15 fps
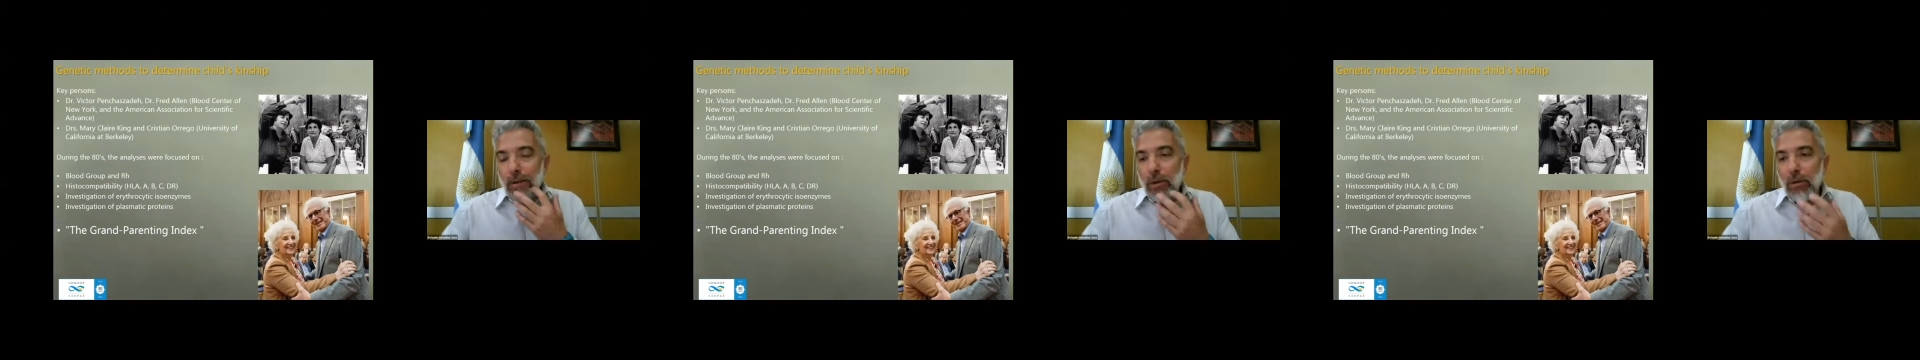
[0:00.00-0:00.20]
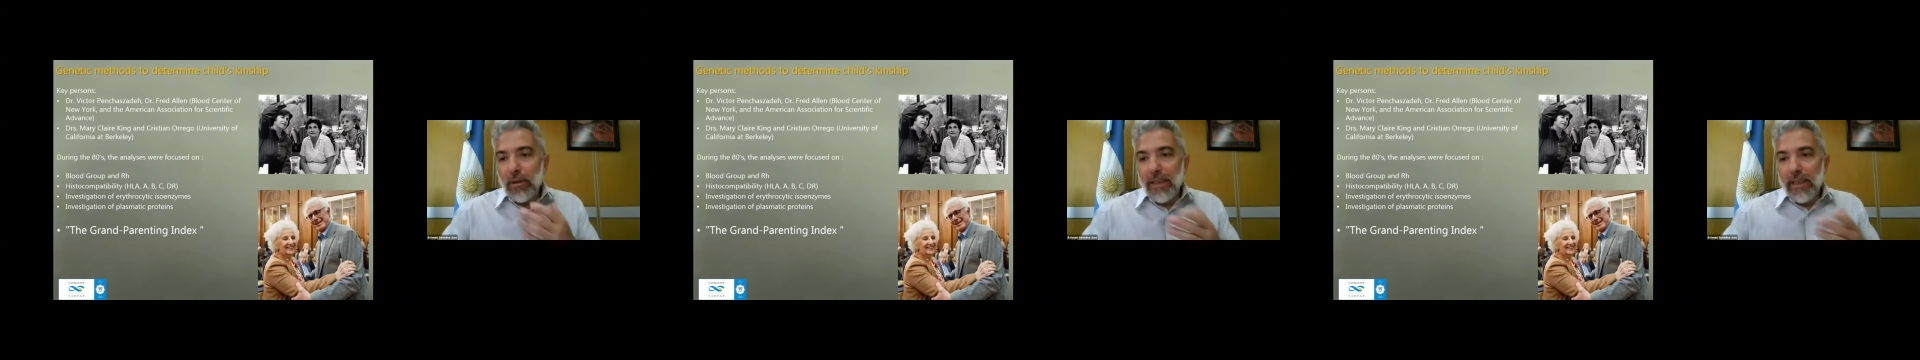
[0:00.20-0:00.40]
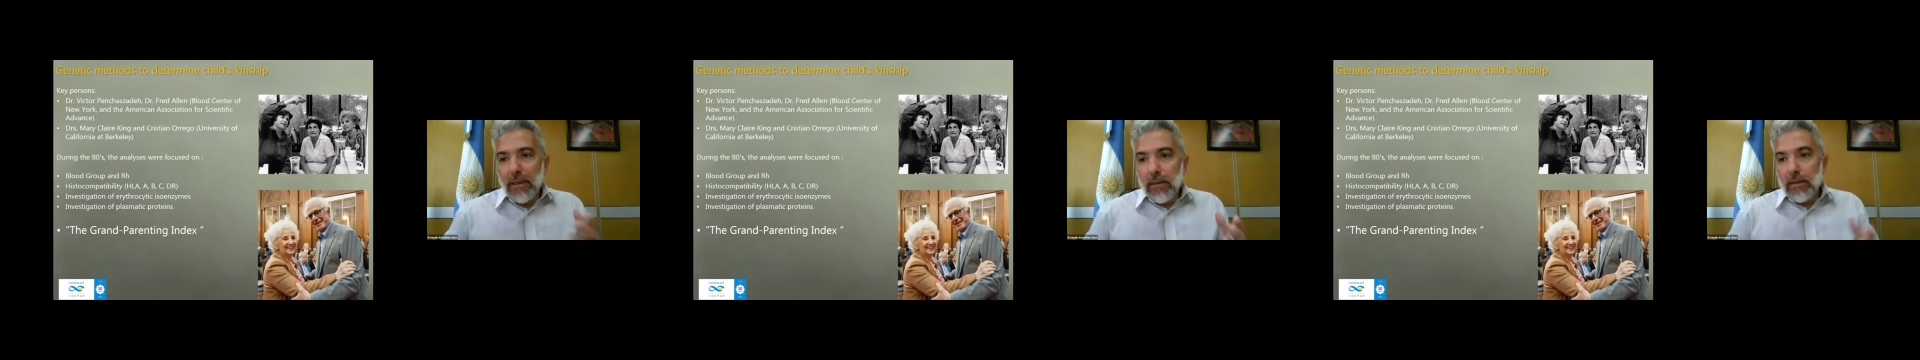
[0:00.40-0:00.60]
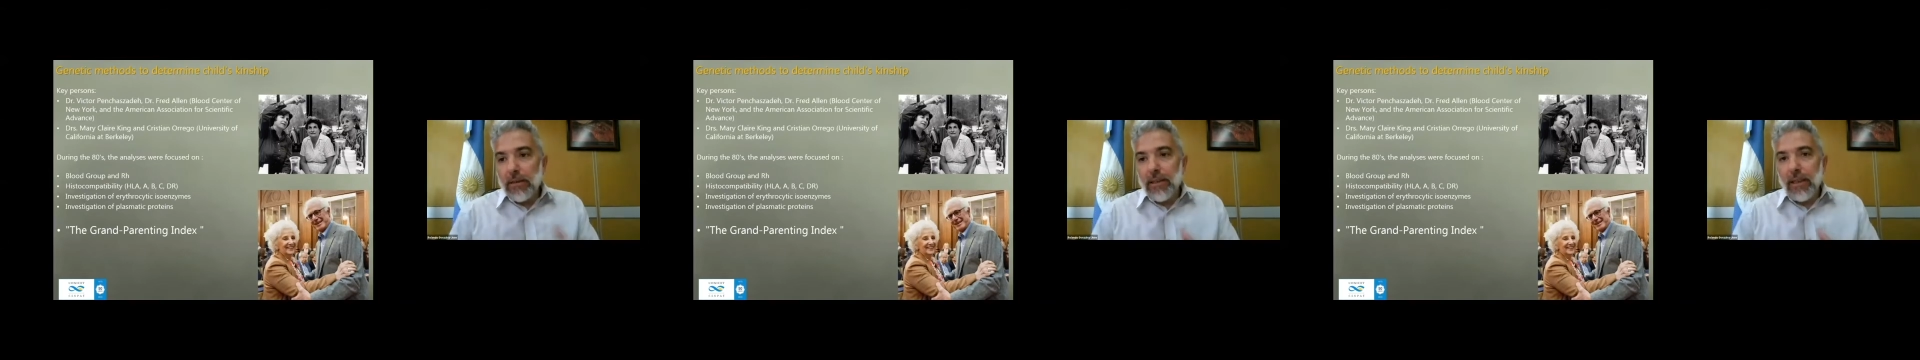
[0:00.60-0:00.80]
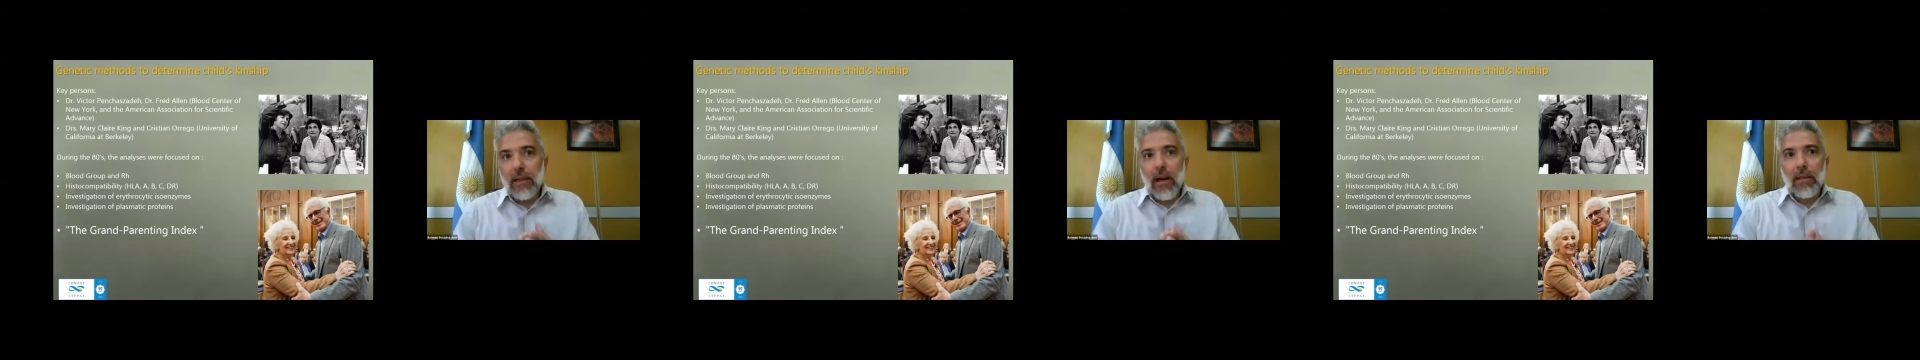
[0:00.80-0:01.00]

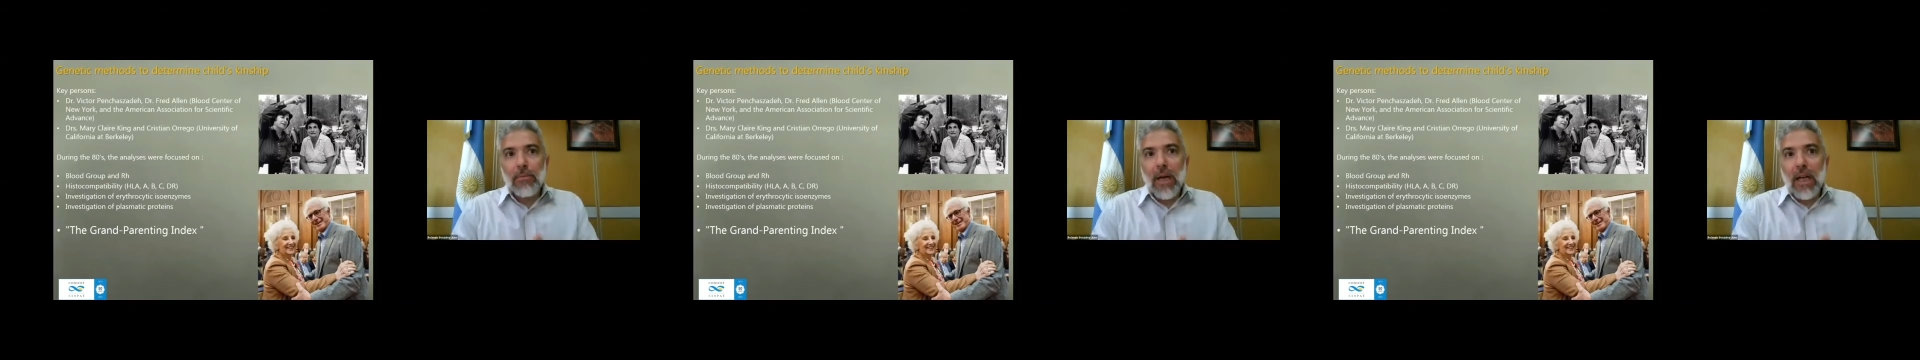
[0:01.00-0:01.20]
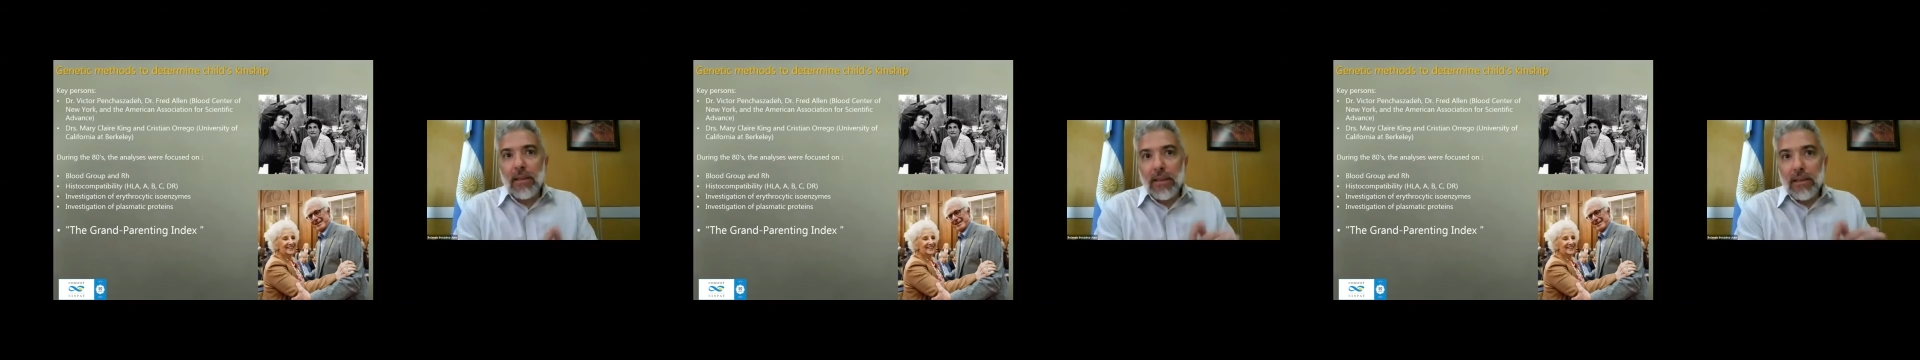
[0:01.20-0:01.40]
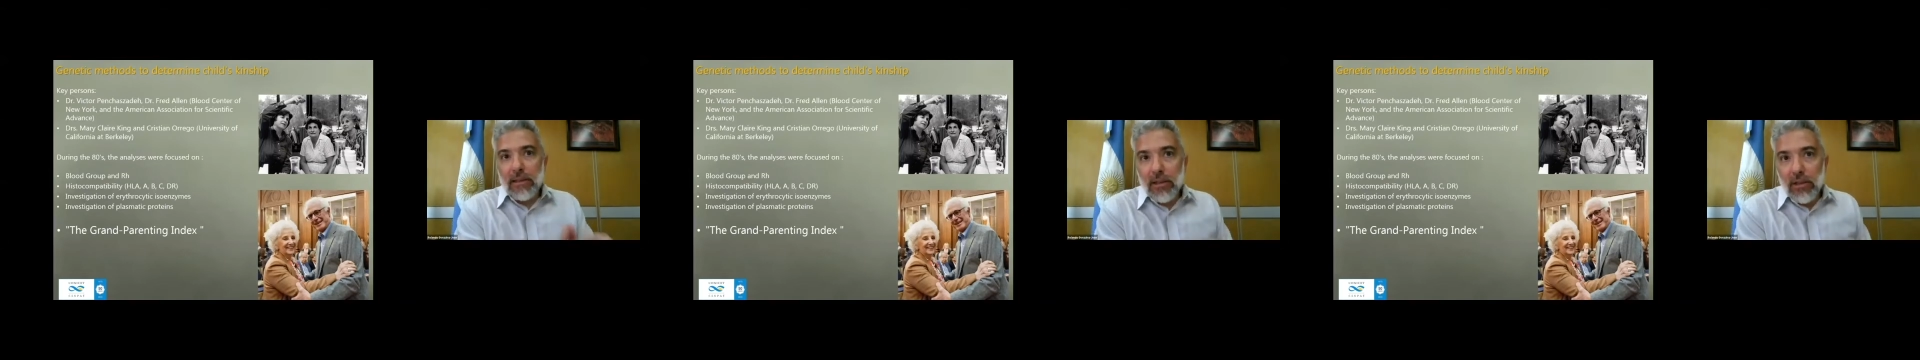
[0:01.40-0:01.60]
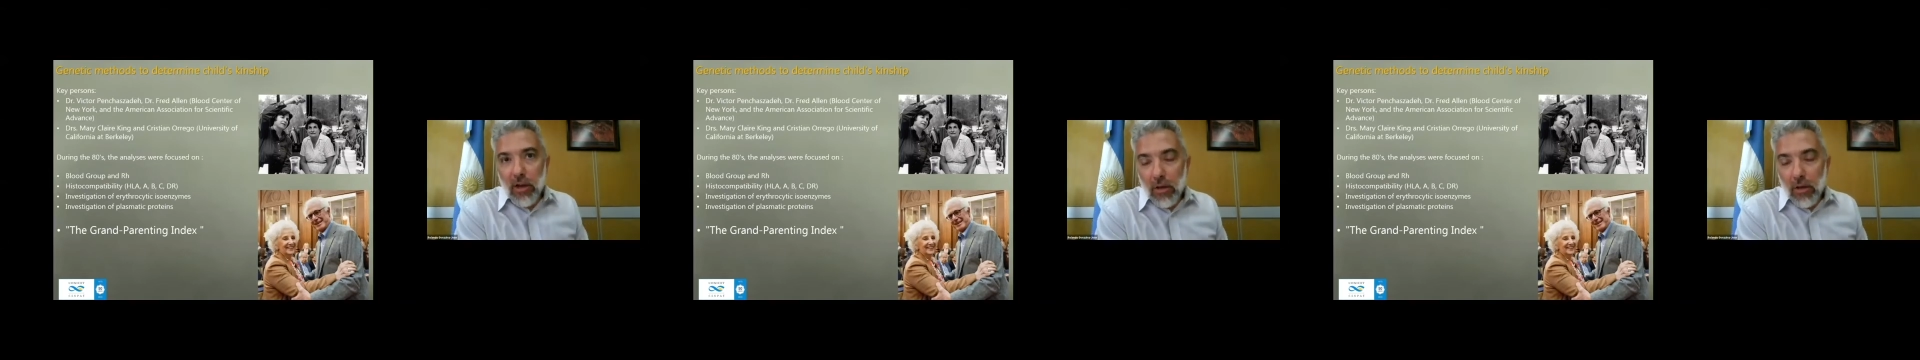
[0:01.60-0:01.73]
During the grandmother's